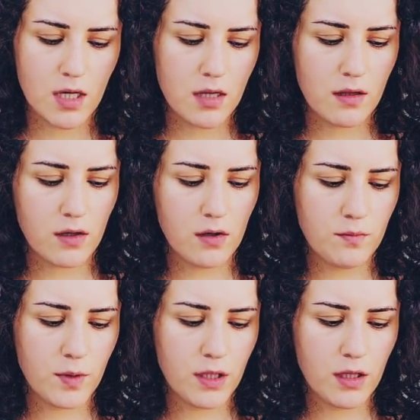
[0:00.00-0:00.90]
They
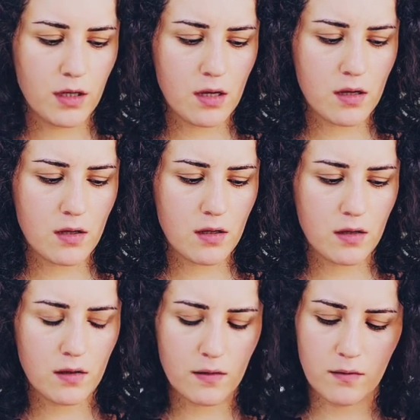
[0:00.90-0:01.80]
could be
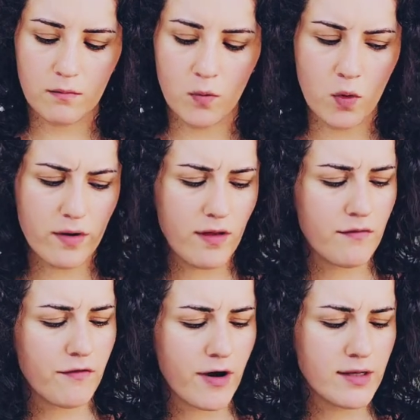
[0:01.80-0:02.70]
more
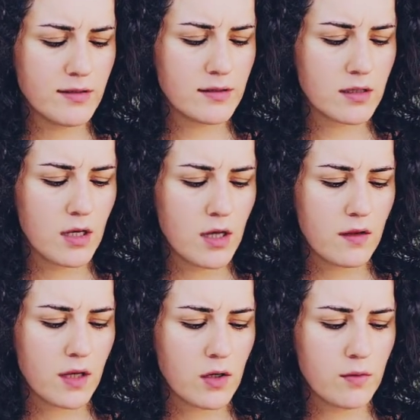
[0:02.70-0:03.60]
than friends.
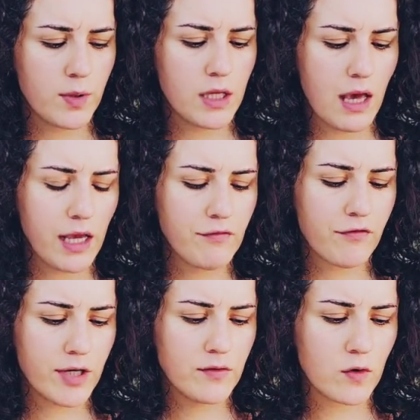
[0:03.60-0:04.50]
They could be a
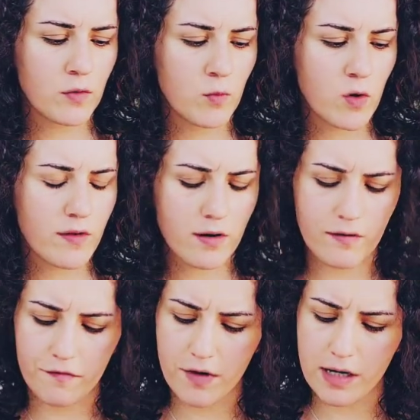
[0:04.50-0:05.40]
friend or more than
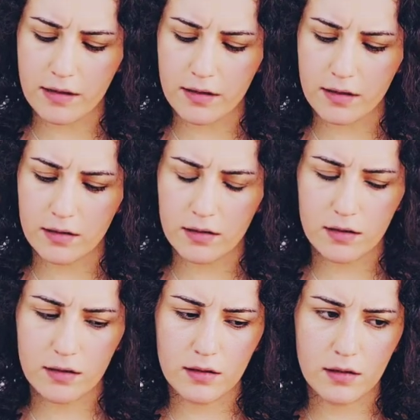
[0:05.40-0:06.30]
a friend.
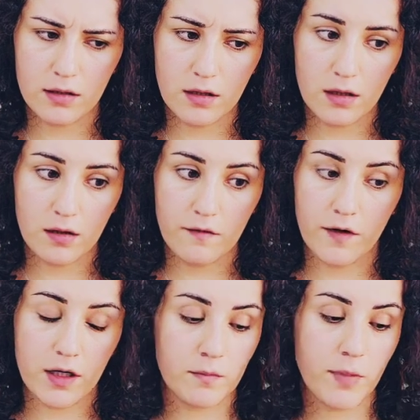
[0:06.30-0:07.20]

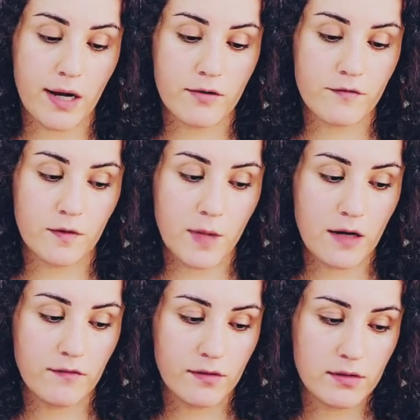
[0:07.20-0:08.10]
Fucking powerful
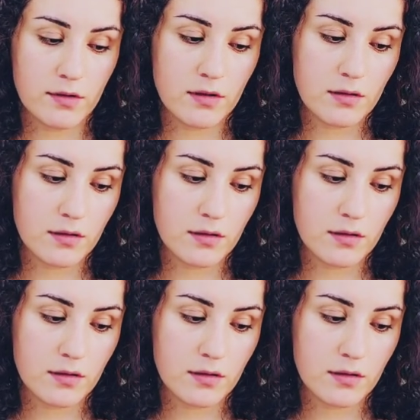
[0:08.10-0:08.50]
manifester.